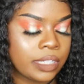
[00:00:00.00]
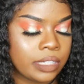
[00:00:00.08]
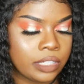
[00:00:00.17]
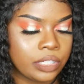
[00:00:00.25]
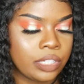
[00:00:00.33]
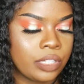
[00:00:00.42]

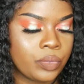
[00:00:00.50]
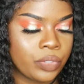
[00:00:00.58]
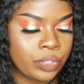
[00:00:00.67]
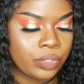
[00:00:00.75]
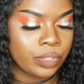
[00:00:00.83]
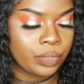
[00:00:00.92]
conditions,
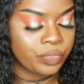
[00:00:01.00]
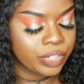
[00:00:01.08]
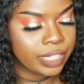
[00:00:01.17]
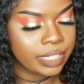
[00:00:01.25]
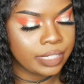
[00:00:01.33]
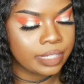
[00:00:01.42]
reduces
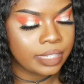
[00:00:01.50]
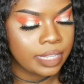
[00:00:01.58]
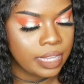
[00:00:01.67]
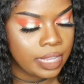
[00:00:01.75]
frizz,